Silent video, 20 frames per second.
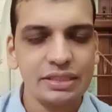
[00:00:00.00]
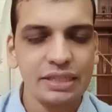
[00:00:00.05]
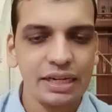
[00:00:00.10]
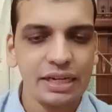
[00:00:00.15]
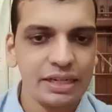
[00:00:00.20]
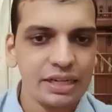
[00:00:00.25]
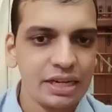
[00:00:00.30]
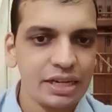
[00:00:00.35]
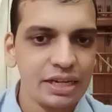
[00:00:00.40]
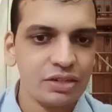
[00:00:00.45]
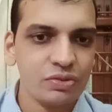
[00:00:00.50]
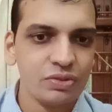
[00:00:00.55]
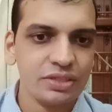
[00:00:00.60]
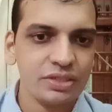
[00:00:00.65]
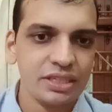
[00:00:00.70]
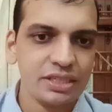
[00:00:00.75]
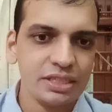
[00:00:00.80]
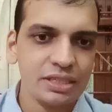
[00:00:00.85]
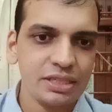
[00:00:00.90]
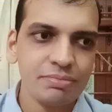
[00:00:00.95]
in this entire
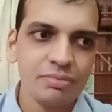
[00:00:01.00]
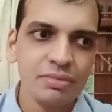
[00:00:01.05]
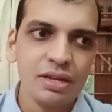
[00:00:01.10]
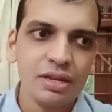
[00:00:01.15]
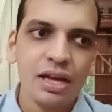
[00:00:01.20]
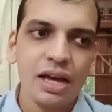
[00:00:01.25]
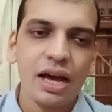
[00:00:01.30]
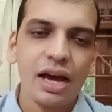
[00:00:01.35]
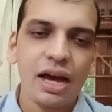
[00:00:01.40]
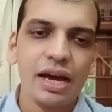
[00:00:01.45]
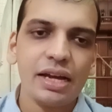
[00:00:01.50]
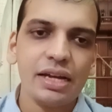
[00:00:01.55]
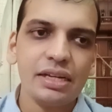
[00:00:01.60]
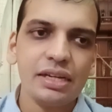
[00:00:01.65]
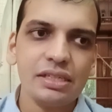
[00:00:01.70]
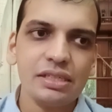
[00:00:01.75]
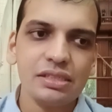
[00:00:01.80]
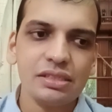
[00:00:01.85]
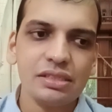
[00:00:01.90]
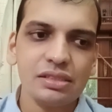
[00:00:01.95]
ecosystem,
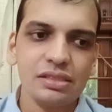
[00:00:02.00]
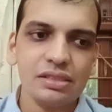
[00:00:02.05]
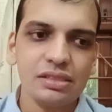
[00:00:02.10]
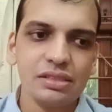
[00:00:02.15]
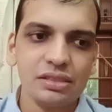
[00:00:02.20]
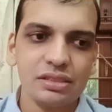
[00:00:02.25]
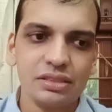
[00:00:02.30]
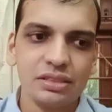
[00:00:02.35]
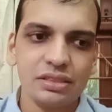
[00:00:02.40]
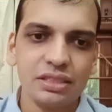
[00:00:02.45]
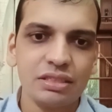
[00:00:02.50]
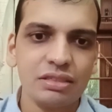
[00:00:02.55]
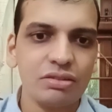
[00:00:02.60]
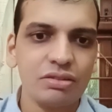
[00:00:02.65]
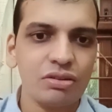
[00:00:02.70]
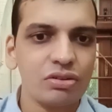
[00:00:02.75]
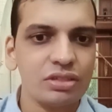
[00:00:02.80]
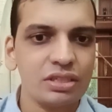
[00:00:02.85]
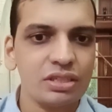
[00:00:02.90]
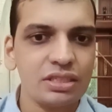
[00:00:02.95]
and uh,
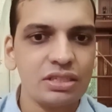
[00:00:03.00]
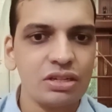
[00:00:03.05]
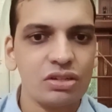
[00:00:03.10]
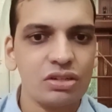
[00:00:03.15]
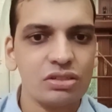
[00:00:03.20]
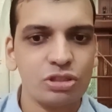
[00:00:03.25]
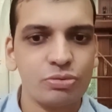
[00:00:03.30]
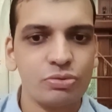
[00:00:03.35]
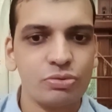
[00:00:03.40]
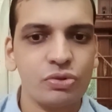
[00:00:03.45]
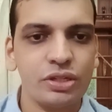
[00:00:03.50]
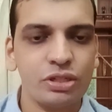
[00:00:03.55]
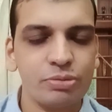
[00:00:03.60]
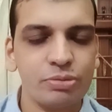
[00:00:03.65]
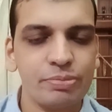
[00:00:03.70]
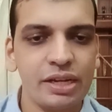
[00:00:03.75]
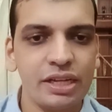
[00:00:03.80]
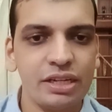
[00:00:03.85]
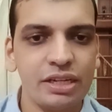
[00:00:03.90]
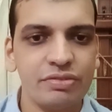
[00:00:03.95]
this is this is also
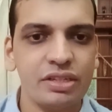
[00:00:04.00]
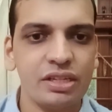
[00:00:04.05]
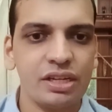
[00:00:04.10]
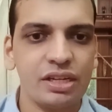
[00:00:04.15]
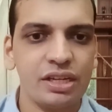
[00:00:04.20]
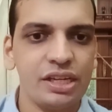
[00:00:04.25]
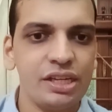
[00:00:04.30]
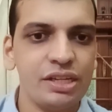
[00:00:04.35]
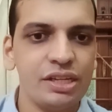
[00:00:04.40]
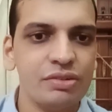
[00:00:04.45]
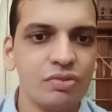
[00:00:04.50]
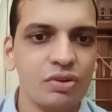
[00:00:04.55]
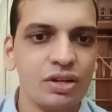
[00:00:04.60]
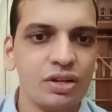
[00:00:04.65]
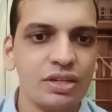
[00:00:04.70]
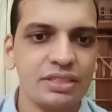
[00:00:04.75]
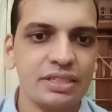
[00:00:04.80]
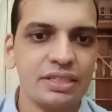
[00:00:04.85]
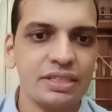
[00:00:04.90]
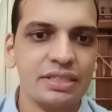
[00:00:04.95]
going to be linked with the
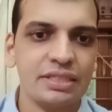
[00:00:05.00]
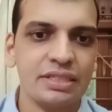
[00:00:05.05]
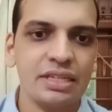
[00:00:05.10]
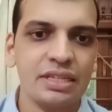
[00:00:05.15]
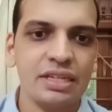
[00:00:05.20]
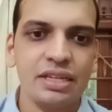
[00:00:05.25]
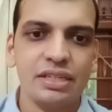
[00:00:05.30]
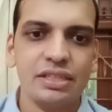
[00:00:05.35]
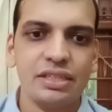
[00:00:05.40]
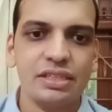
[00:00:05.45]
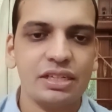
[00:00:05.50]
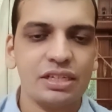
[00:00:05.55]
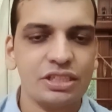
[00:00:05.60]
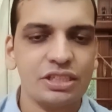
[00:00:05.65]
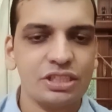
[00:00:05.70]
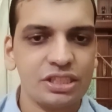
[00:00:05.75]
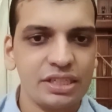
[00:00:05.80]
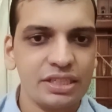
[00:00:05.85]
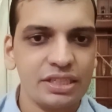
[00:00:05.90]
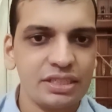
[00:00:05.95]
e-invoices,
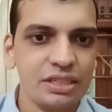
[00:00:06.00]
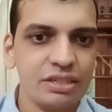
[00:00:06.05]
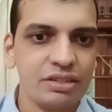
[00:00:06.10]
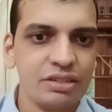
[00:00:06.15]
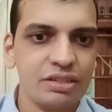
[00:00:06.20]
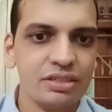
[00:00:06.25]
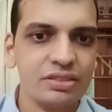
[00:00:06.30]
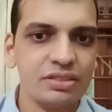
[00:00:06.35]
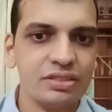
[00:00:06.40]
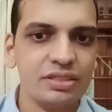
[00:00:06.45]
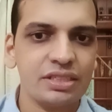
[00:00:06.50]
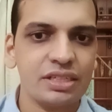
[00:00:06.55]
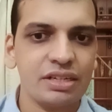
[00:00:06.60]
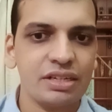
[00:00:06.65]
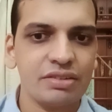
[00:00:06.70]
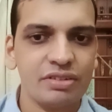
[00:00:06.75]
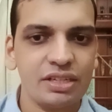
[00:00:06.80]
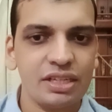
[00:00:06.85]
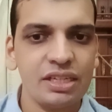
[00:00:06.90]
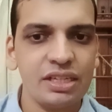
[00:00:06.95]
their G S T
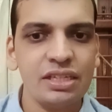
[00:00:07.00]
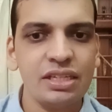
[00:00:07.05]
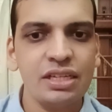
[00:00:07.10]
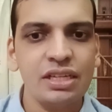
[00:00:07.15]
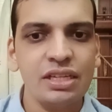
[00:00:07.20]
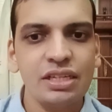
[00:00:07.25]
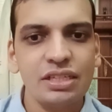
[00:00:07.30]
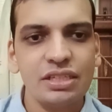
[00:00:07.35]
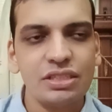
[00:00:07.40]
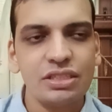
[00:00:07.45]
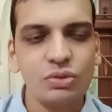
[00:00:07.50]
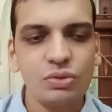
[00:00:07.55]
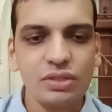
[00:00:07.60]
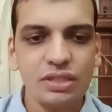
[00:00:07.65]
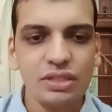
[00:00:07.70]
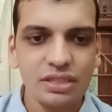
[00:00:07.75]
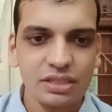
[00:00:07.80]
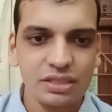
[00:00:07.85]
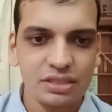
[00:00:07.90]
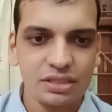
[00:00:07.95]
returns, and everything.
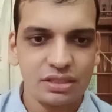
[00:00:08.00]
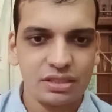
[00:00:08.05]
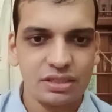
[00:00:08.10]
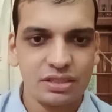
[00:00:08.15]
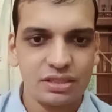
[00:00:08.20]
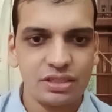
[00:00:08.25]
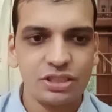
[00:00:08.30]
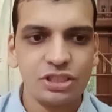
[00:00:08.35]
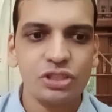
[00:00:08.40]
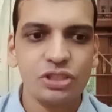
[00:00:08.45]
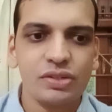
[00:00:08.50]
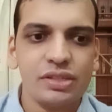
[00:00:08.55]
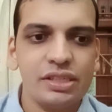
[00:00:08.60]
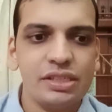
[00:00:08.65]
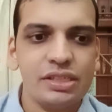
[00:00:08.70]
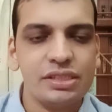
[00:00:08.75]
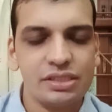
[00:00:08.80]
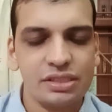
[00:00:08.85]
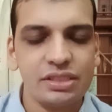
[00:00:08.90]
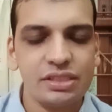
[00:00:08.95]
So the, uh,
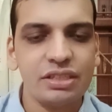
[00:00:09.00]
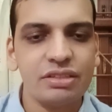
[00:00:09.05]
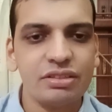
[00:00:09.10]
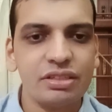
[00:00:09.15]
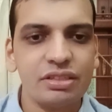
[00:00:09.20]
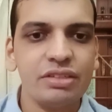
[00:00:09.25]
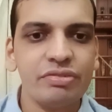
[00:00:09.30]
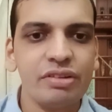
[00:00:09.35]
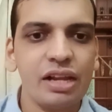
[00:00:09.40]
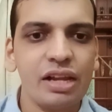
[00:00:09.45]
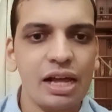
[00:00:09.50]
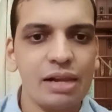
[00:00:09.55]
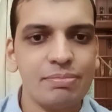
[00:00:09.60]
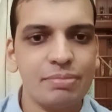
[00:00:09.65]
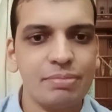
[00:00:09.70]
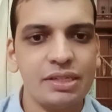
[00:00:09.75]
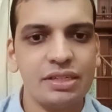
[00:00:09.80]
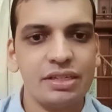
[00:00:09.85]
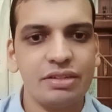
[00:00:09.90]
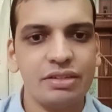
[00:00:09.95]
surely that it will
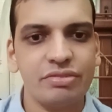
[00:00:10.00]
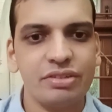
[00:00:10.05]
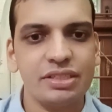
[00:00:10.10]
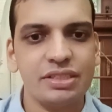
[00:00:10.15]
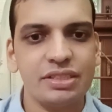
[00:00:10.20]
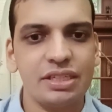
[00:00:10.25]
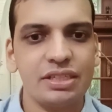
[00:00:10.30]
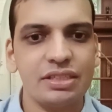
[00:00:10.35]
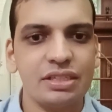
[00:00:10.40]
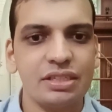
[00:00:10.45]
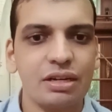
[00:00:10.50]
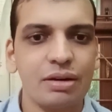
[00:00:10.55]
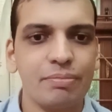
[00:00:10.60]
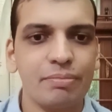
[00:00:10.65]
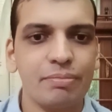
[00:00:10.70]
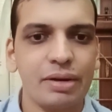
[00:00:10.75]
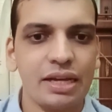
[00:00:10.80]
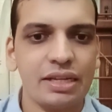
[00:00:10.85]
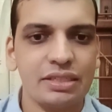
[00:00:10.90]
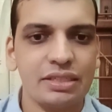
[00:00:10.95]
help in increasing the